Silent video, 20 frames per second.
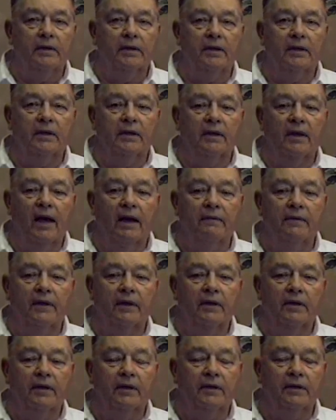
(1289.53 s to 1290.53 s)
having
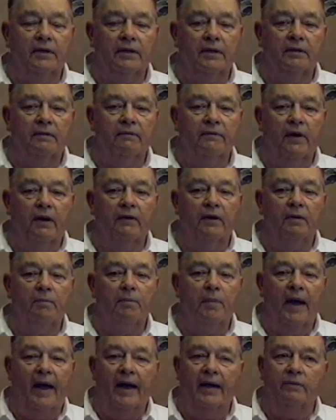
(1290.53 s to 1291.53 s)
a very
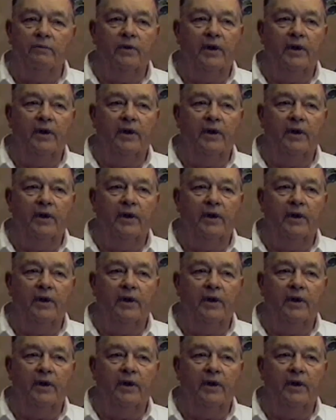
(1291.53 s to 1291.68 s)
bad